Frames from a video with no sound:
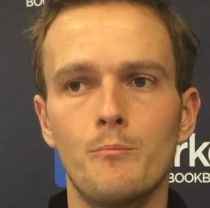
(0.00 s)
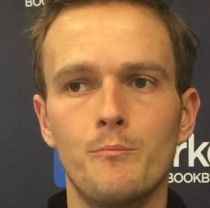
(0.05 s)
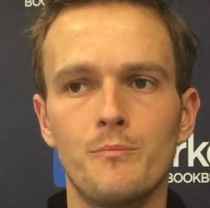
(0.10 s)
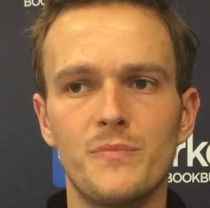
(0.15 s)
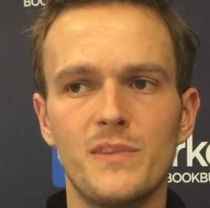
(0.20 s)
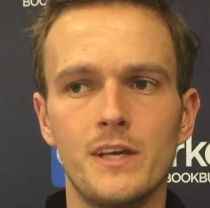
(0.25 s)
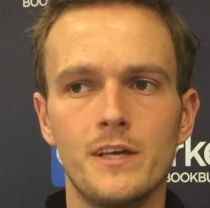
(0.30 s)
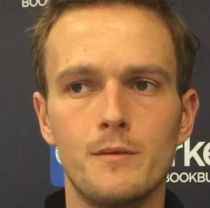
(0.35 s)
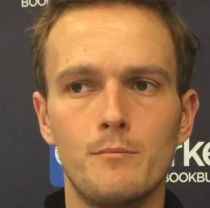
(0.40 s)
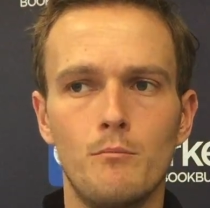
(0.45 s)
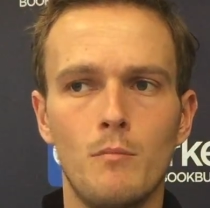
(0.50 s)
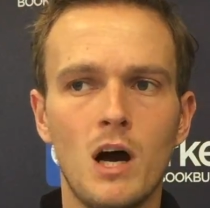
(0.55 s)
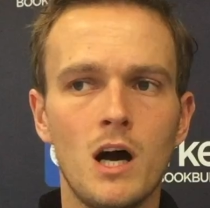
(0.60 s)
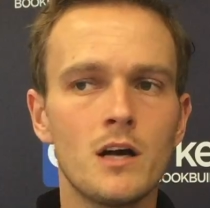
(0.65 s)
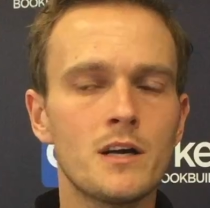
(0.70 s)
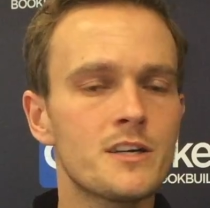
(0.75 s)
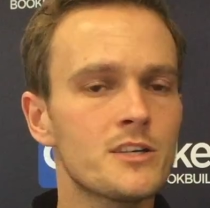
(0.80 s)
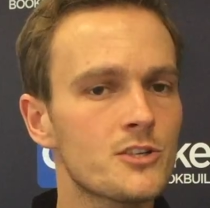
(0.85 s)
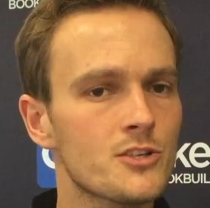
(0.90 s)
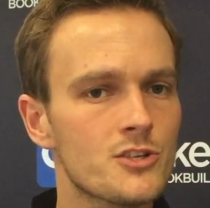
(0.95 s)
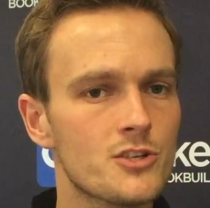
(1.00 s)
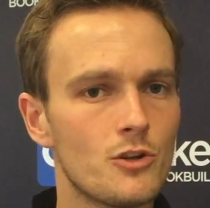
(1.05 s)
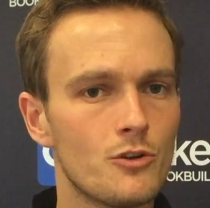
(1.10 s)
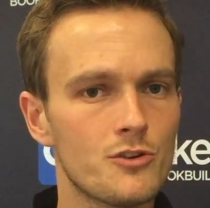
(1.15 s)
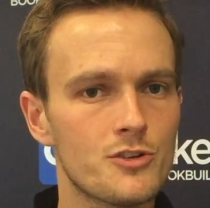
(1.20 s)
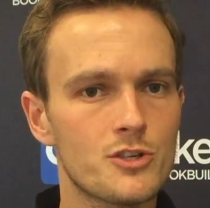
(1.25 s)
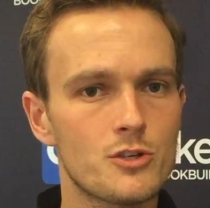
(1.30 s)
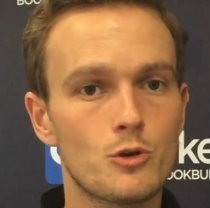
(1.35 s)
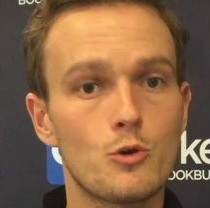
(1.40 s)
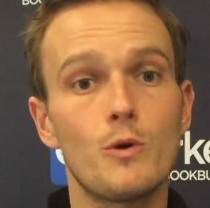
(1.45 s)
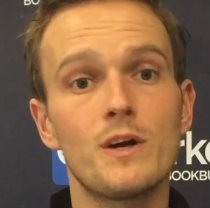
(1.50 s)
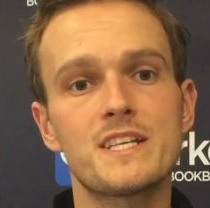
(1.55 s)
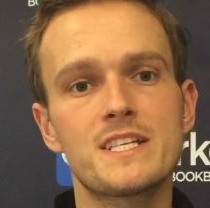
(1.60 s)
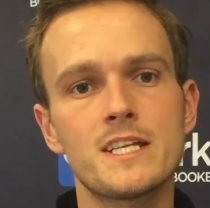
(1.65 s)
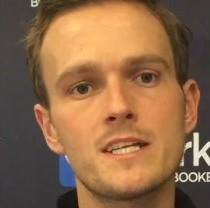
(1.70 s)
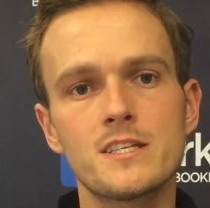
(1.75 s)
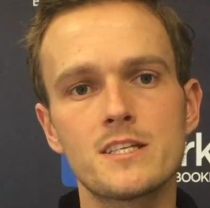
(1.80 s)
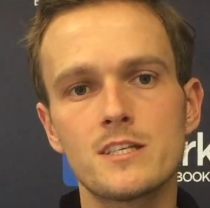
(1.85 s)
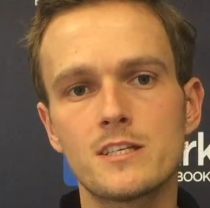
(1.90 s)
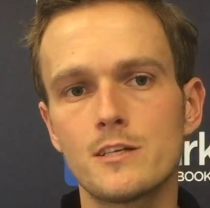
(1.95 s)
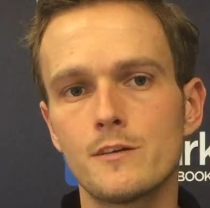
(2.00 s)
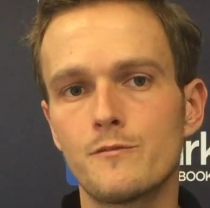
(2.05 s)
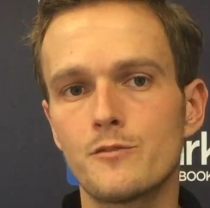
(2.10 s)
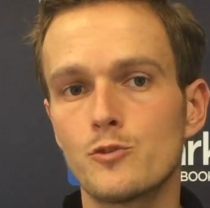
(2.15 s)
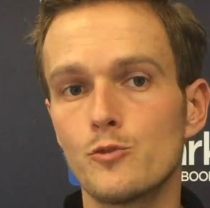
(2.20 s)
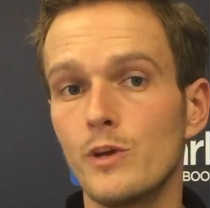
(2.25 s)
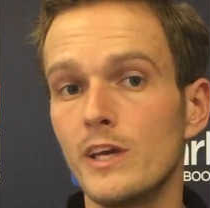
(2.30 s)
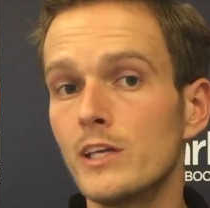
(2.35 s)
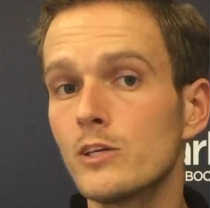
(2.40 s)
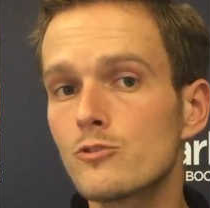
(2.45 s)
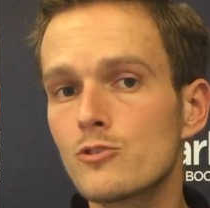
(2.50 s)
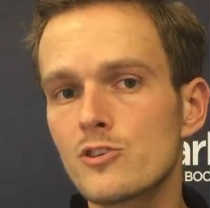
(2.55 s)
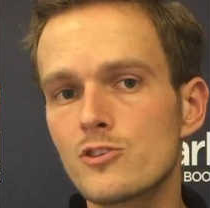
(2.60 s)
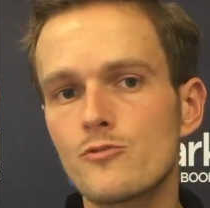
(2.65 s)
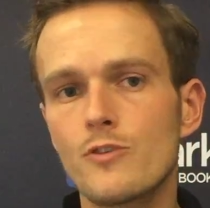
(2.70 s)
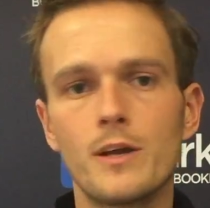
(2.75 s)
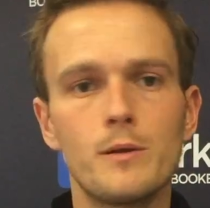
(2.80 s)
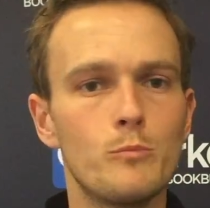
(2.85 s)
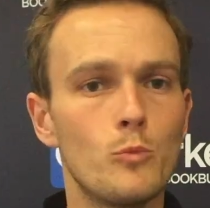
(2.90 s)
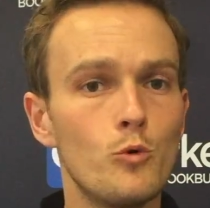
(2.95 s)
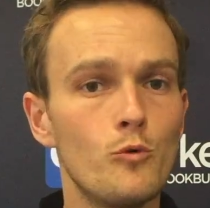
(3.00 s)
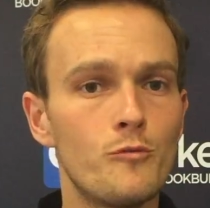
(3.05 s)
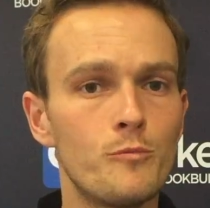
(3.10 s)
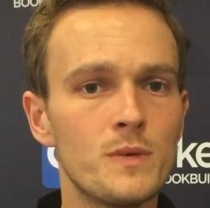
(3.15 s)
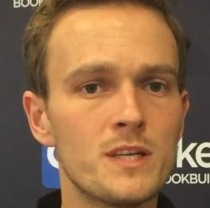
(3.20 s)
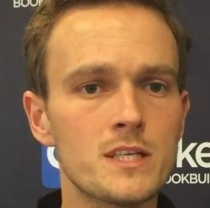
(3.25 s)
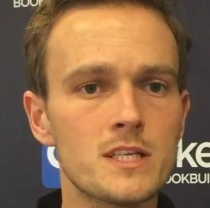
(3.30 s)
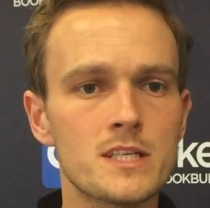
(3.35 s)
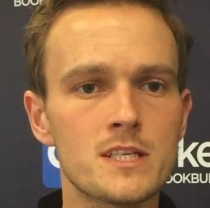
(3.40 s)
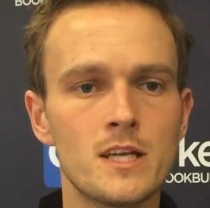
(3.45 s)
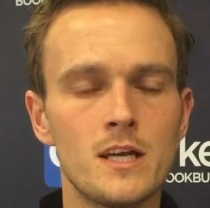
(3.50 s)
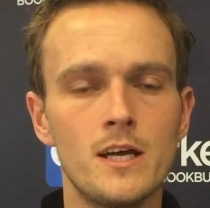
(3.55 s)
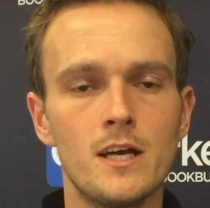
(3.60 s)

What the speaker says: The market is also quite sensitive to interest rate movements,